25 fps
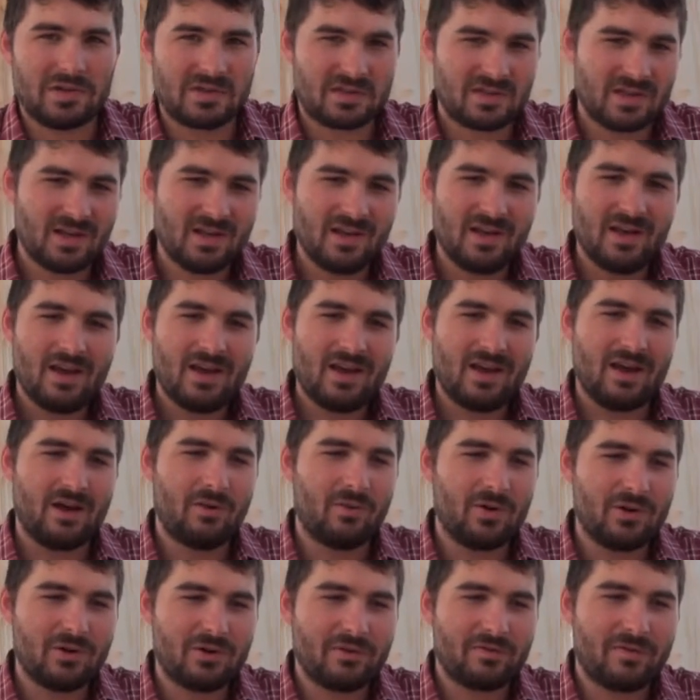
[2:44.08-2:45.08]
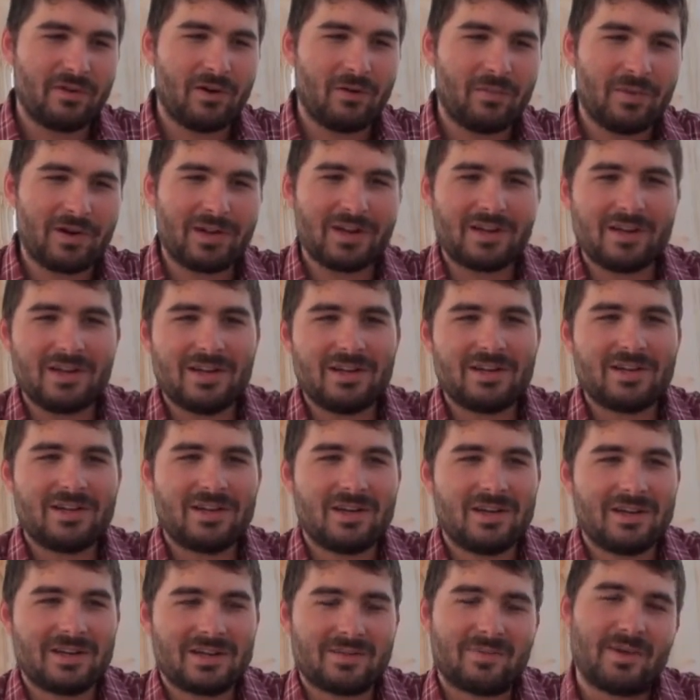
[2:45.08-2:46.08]
us. When you're filming in
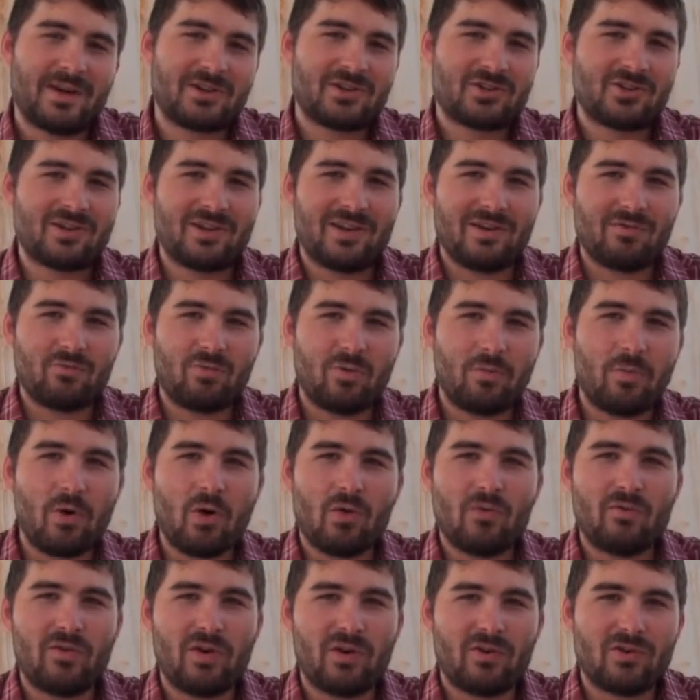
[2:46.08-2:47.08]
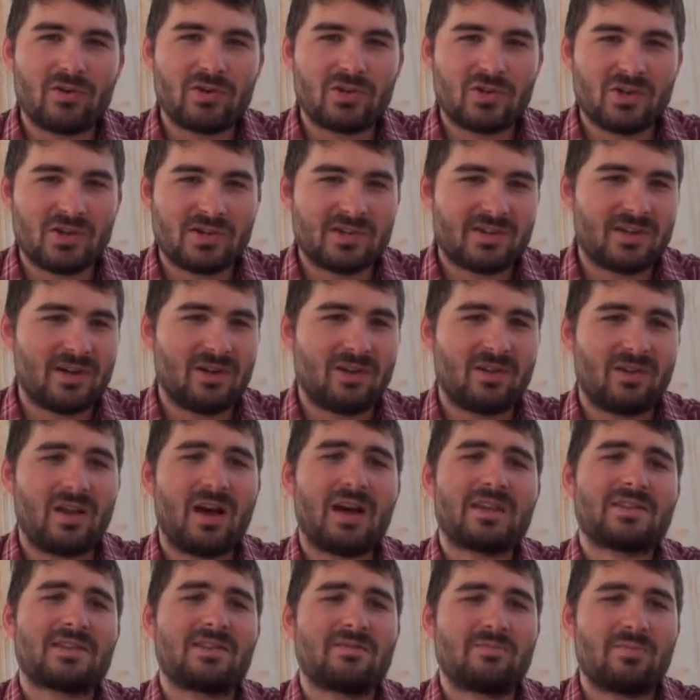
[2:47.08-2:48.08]
India, especially in remote villages, there are
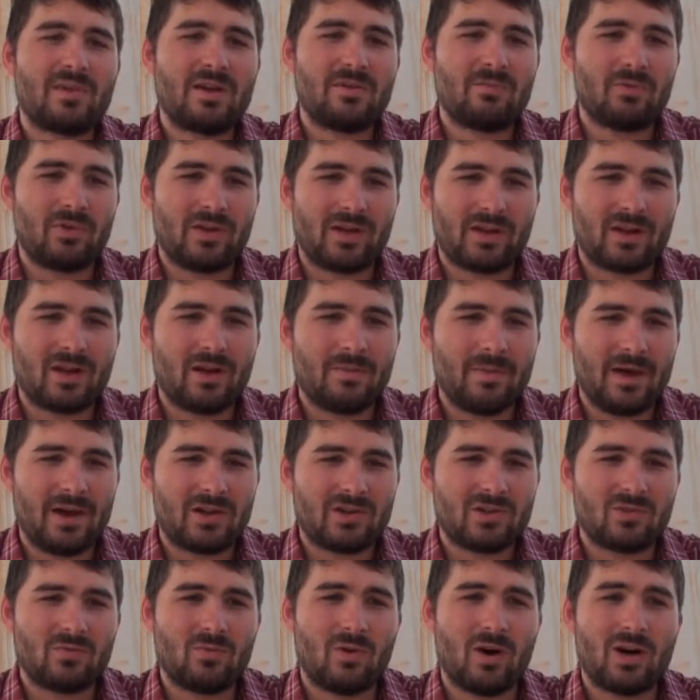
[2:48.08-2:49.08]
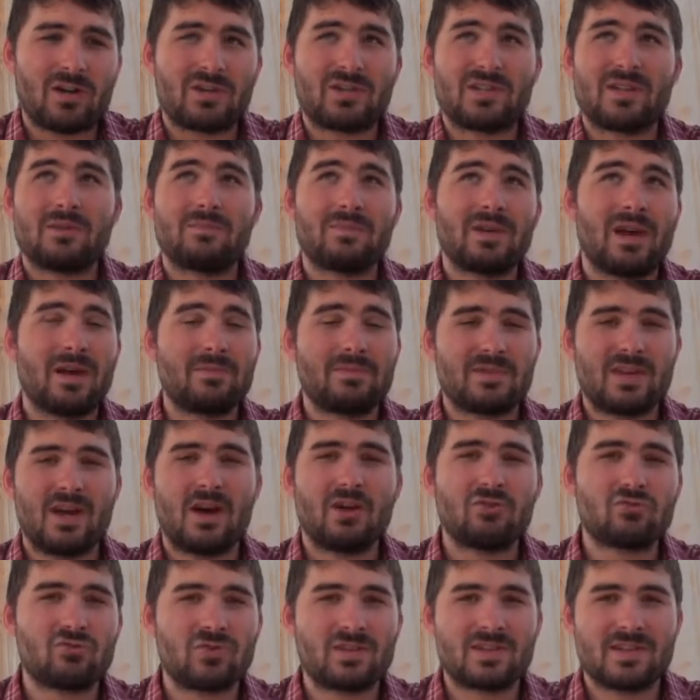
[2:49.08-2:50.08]
lots of people that come out to watch, sometimes
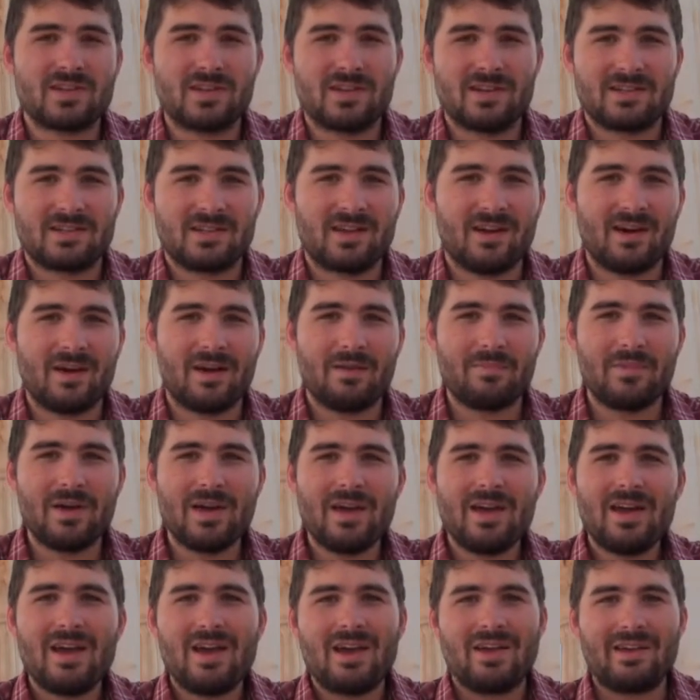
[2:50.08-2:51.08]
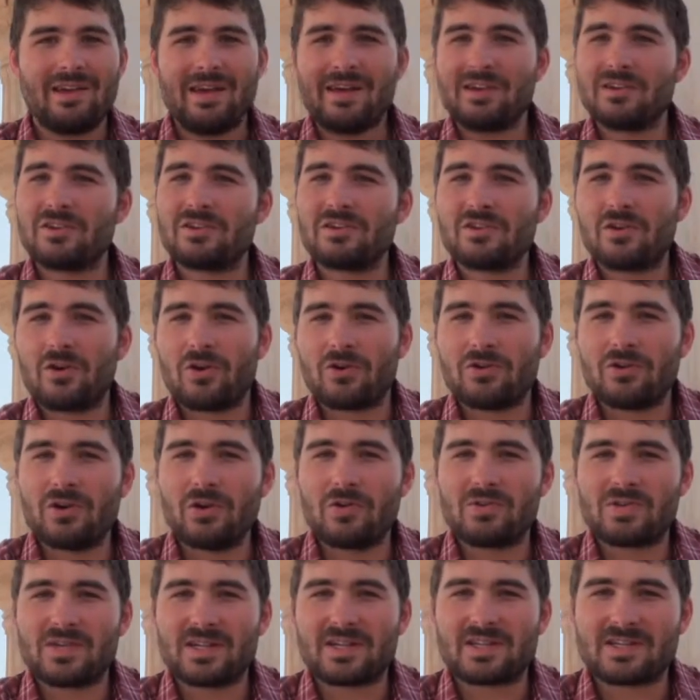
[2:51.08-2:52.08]
hundreds at a time, and Anandar
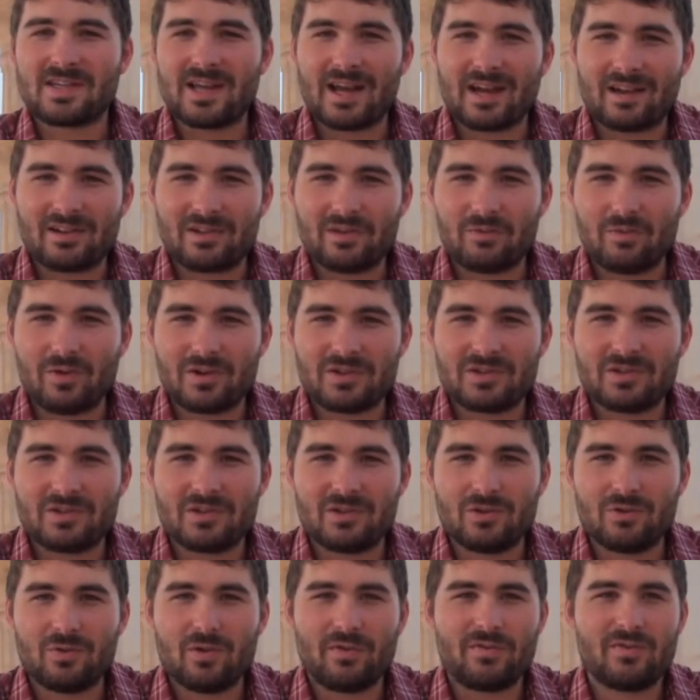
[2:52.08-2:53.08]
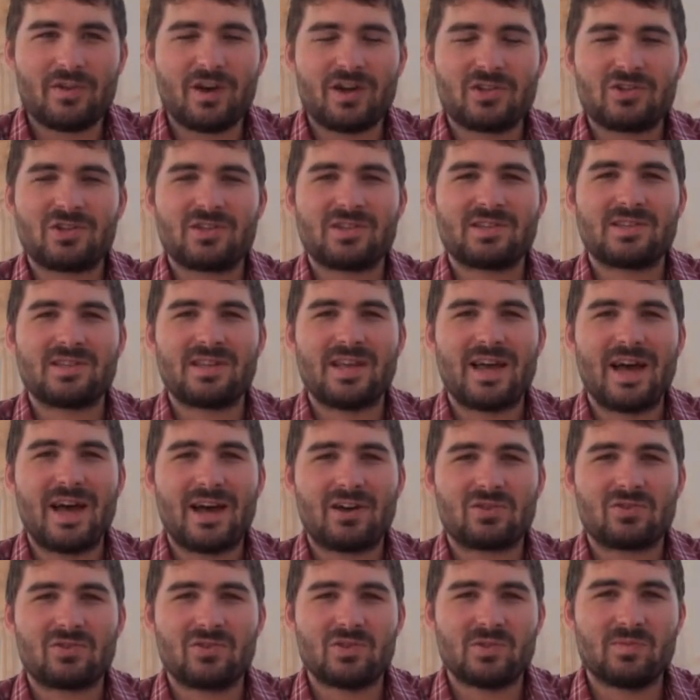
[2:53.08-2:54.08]
knows exactly what to do with not just the
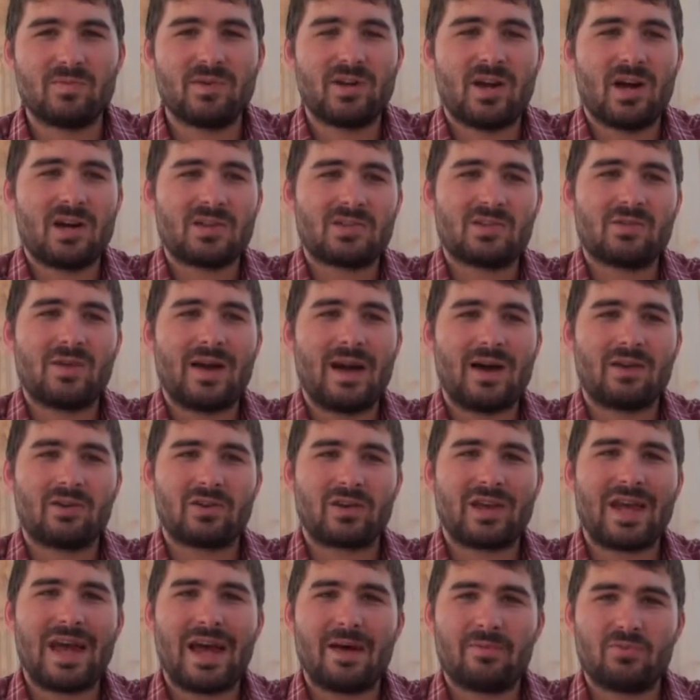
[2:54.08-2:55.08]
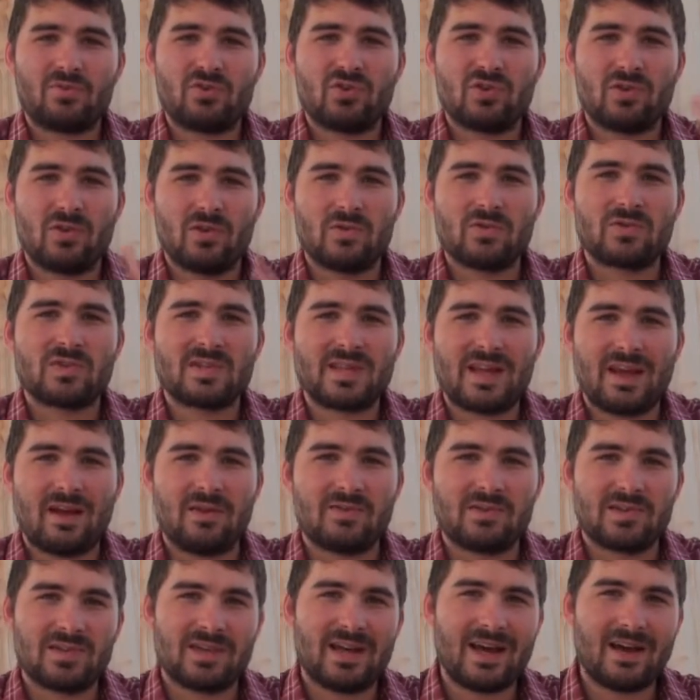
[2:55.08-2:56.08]
actors, but also how to capture those
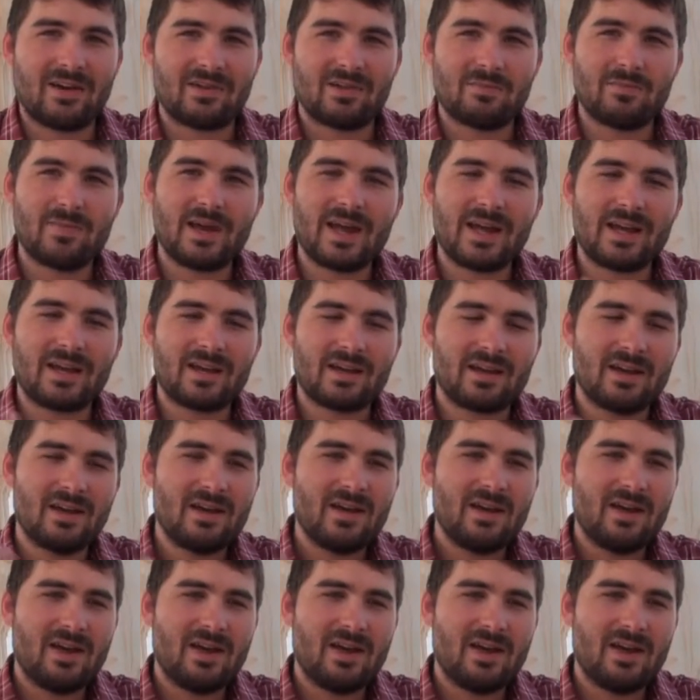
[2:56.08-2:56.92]
sounds and how to make